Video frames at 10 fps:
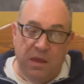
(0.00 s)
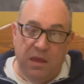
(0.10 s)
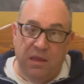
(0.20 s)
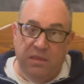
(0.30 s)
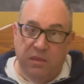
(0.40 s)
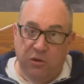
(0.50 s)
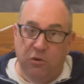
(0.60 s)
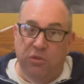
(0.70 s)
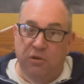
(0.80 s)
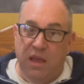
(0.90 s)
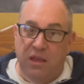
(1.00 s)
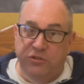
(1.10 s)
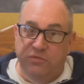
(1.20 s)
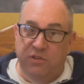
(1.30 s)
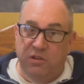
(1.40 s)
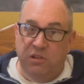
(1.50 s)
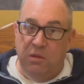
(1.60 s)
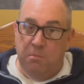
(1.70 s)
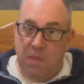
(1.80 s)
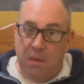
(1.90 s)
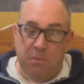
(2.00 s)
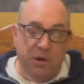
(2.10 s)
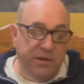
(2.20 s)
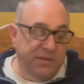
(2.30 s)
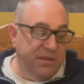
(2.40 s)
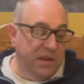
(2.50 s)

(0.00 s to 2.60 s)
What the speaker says: the Northern Ohio Chevelle Club members.